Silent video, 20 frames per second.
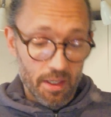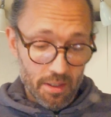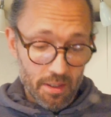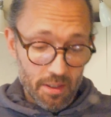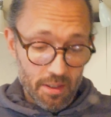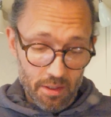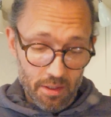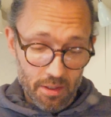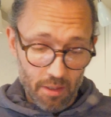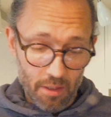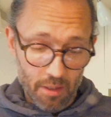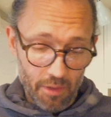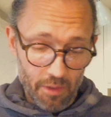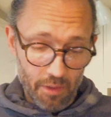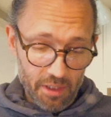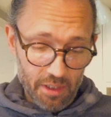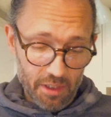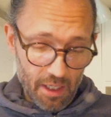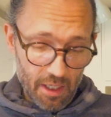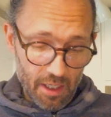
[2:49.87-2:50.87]
So if I
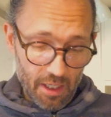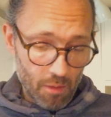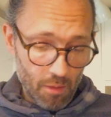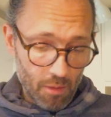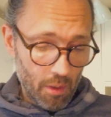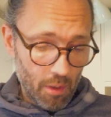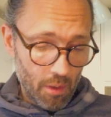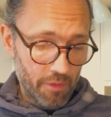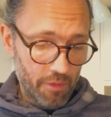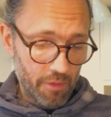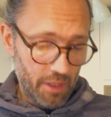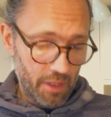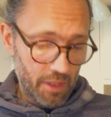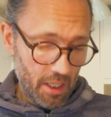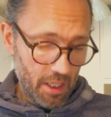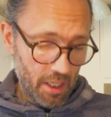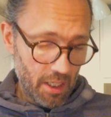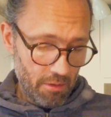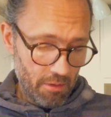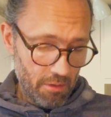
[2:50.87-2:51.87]
scan the wine for
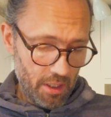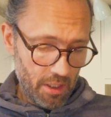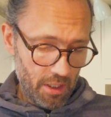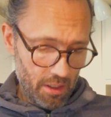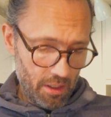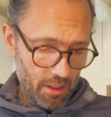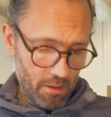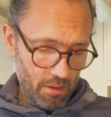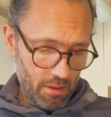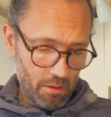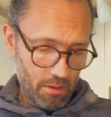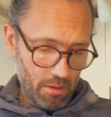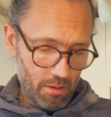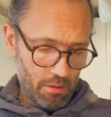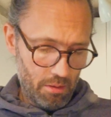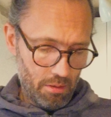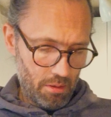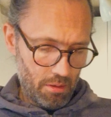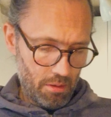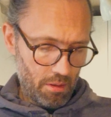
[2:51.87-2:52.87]
Kerry,
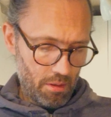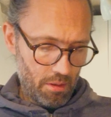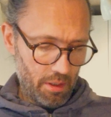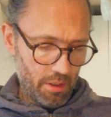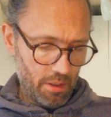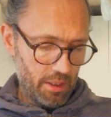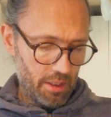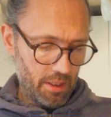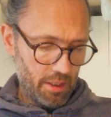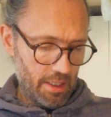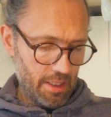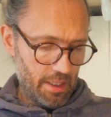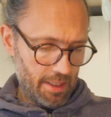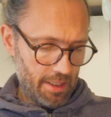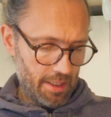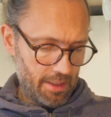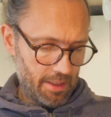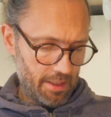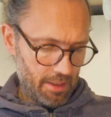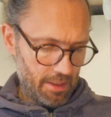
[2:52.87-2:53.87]
I
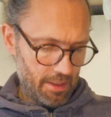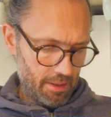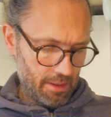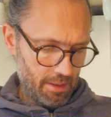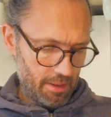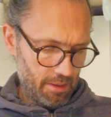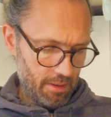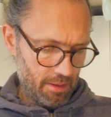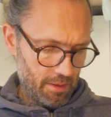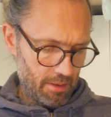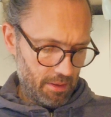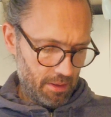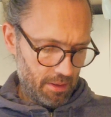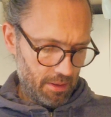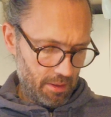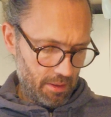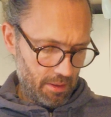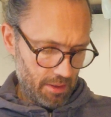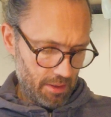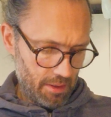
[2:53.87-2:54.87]
get
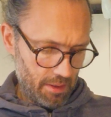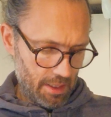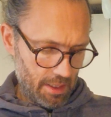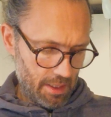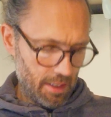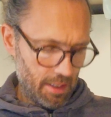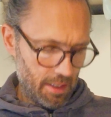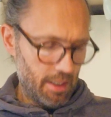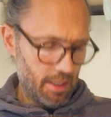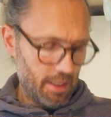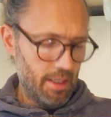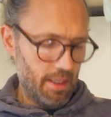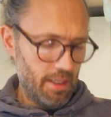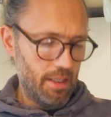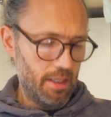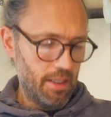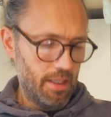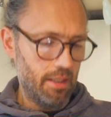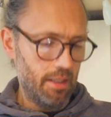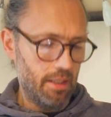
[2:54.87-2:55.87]

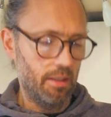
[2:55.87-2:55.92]
a,